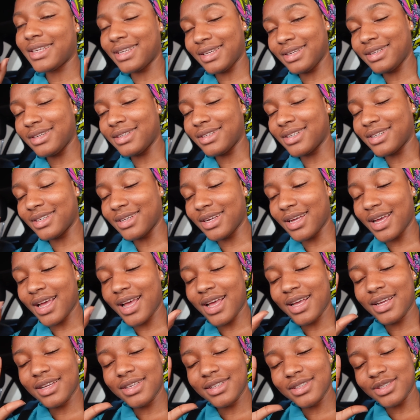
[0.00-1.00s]
Eid,
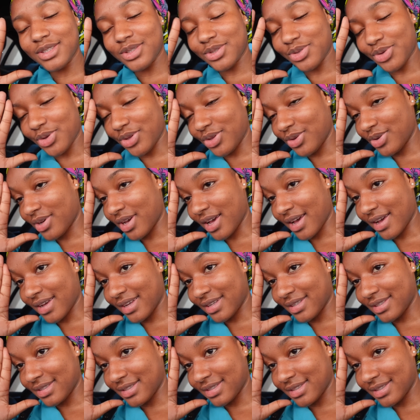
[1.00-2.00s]
so you
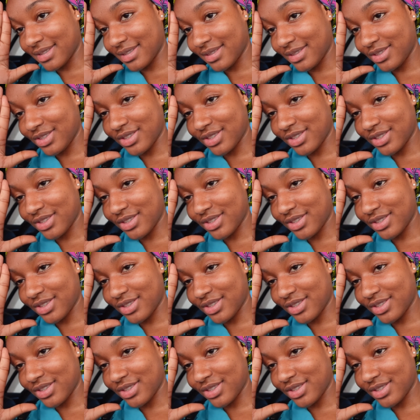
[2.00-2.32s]
guys